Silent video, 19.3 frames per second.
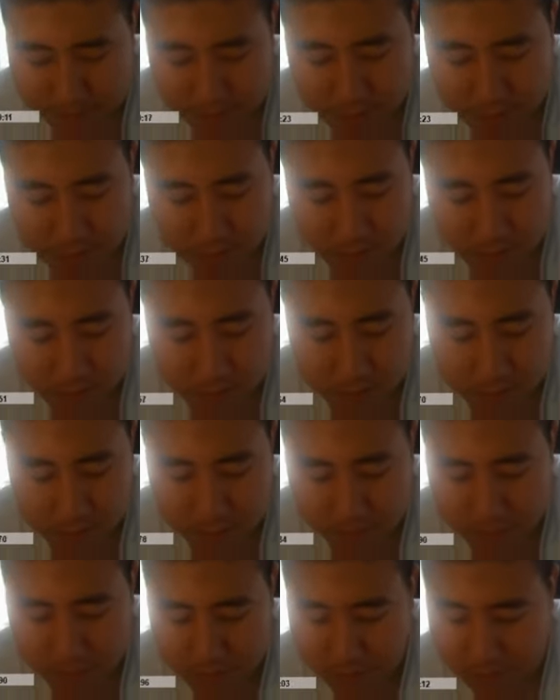looks like
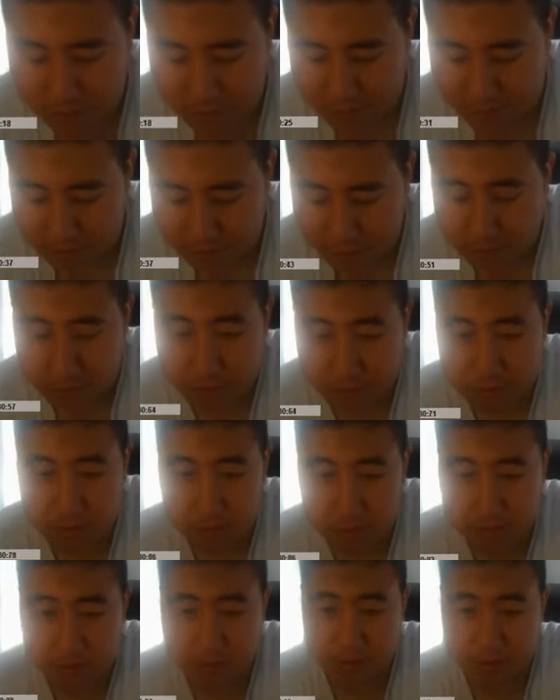carp.
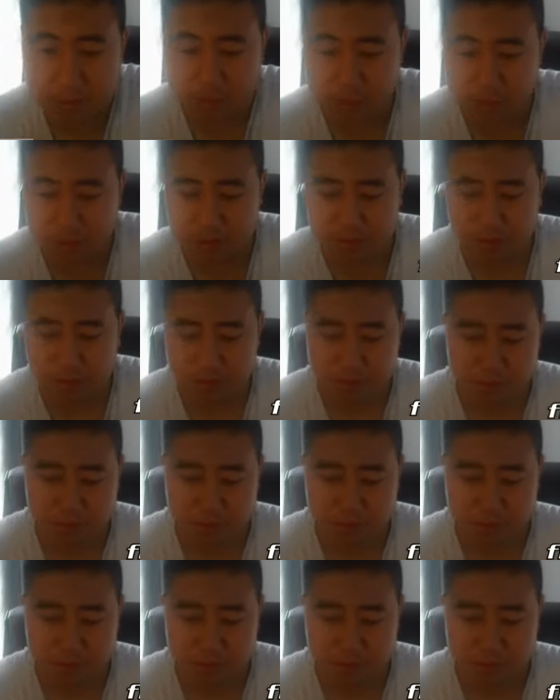And then we've also got